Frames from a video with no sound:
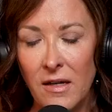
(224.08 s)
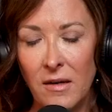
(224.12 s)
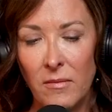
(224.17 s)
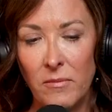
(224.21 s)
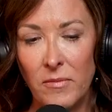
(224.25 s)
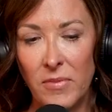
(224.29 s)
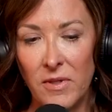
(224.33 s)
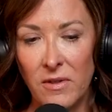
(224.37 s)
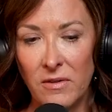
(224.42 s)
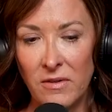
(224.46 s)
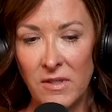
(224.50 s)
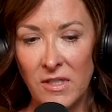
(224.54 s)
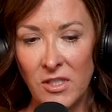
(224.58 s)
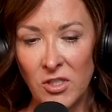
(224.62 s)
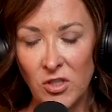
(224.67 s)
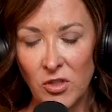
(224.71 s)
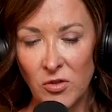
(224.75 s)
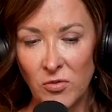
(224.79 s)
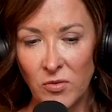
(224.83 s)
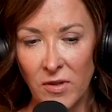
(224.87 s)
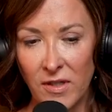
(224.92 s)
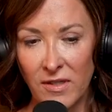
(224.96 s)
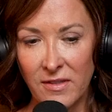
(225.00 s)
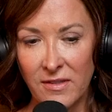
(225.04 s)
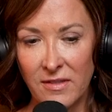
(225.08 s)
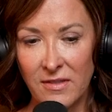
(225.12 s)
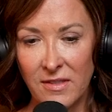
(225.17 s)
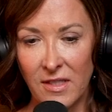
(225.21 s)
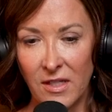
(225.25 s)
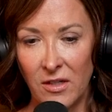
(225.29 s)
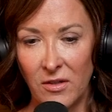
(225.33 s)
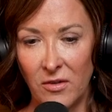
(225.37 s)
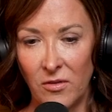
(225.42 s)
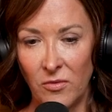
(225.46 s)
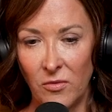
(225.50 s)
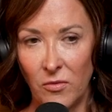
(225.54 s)
Building trust
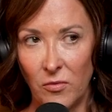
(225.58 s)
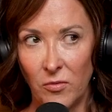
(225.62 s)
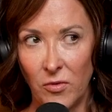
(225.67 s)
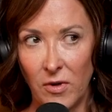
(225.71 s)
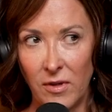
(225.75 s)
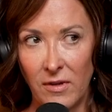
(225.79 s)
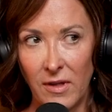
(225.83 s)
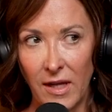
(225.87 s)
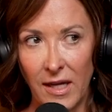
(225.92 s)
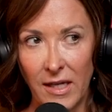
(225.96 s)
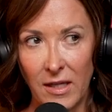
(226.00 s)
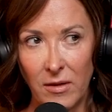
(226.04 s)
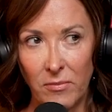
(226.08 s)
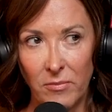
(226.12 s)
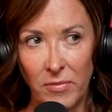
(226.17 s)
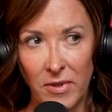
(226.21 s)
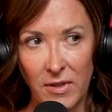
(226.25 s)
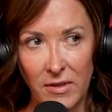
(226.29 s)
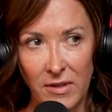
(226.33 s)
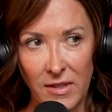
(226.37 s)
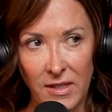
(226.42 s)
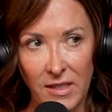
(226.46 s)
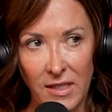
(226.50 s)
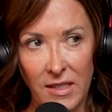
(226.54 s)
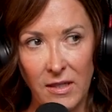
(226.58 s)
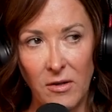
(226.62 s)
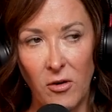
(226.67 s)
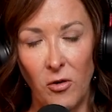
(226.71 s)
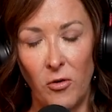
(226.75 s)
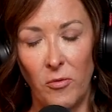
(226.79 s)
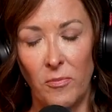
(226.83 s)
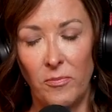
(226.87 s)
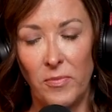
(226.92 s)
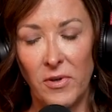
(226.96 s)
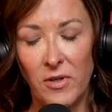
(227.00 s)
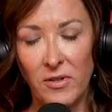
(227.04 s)
and reliability,
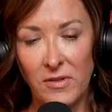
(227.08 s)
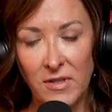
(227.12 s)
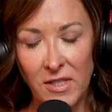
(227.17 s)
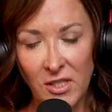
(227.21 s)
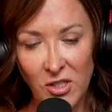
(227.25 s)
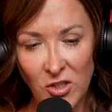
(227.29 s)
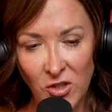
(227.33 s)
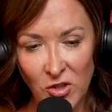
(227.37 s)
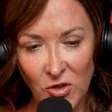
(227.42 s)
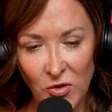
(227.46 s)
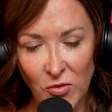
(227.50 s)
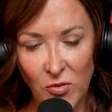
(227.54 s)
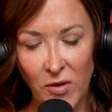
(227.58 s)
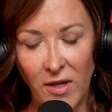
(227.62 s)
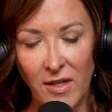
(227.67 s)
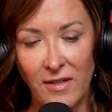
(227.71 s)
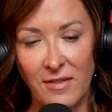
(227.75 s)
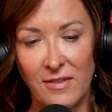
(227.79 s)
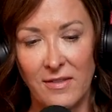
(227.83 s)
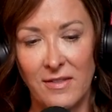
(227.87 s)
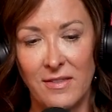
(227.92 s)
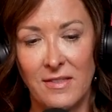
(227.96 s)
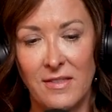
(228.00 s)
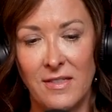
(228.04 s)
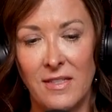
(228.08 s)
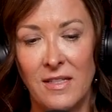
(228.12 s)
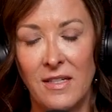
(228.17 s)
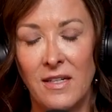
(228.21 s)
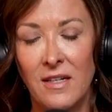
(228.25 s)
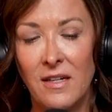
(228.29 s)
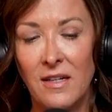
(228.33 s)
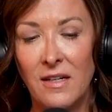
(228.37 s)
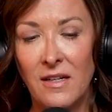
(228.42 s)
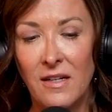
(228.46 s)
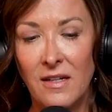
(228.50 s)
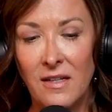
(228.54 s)
or building trust
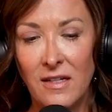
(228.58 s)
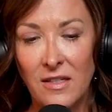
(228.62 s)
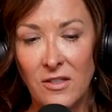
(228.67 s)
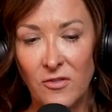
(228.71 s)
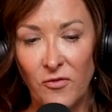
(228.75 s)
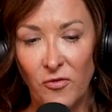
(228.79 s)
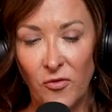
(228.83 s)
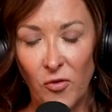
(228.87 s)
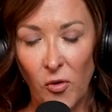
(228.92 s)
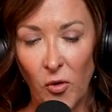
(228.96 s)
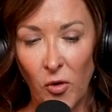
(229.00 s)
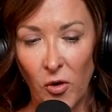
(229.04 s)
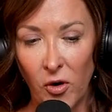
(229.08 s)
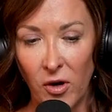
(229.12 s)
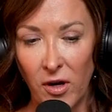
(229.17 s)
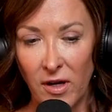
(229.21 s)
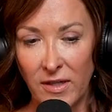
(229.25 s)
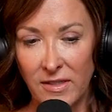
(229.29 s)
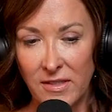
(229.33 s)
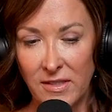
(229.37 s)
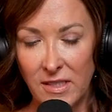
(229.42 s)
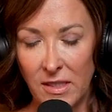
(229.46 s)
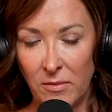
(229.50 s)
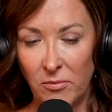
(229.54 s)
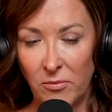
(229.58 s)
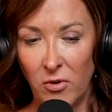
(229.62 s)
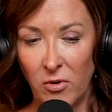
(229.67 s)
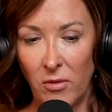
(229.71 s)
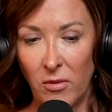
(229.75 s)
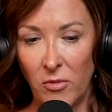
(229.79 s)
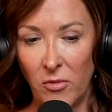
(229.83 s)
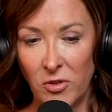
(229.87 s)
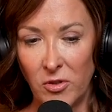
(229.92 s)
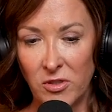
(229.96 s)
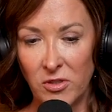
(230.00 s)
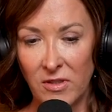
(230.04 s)
for a deeper
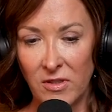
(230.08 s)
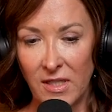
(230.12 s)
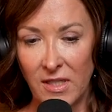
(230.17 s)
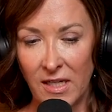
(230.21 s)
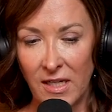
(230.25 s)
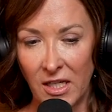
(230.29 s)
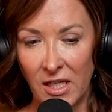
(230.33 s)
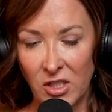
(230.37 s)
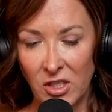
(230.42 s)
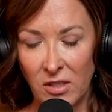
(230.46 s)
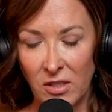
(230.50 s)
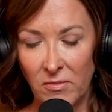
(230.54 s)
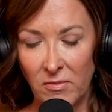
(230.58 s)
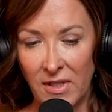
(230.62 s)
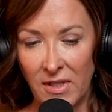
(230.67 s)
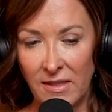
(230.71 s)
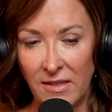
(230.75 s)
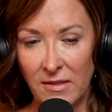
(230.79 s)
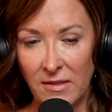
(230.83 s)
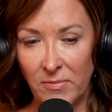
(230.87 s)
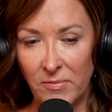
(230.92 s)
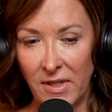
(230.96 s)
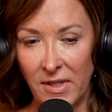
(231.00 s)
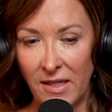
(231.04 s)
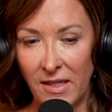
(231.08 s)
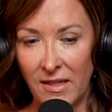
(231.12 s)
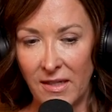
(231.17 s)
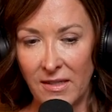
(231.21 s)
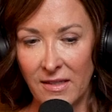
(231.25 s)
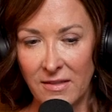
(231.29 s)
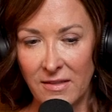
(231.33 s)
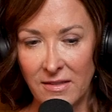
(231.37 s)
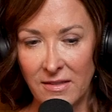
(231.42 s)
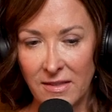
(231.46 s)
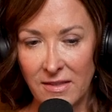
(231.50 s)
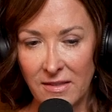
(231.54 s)
emotional connection, means being
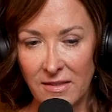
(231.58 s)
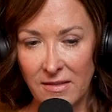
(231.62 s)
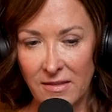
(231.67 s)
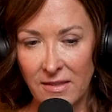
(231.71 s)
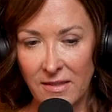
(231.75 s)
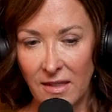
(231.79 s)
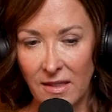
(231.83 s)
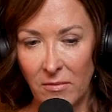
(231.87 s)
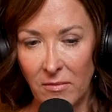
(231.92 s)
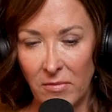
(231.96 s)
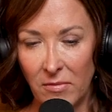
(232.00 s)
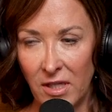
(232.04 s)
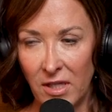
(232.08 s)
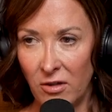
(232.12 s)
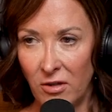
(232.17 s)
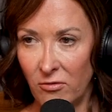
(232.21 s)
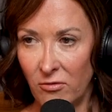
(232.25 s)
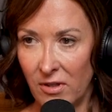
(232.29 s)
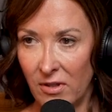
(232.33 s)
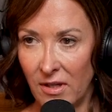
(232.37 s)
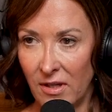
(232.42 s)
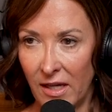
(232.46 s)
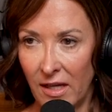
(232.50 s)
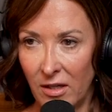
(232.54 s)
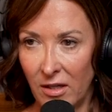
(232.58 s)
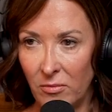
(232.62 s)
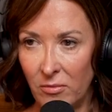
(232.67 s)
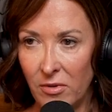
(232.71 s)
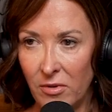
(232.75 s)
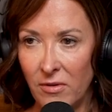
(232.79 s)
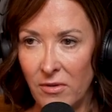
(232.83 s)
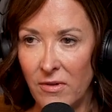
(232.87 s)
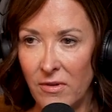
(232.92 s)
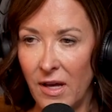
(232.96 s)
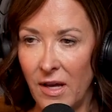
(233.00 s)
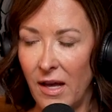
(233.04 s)
consistent and being
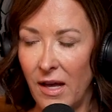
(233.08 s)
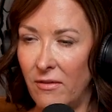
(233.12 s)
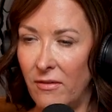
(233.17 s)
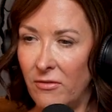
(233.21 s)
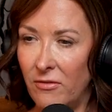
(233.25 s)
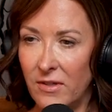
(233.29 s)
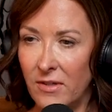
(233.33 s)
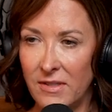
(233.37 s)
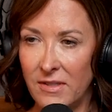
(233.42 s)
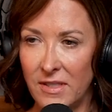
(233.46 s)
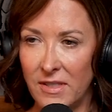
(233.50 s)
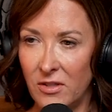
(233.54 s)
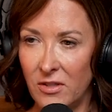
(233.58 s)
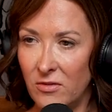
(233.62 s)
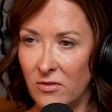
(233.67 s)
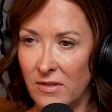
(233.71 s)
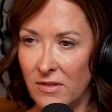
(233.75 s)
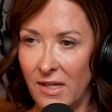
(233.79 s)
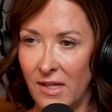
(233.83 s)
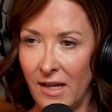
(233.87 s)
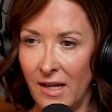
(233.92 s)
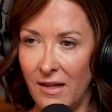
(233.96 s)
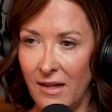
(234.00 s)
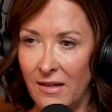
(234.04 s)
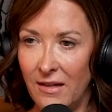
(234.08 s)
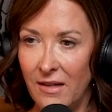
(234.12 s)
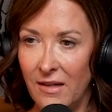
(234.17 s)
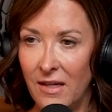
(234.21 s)
reliable every single day.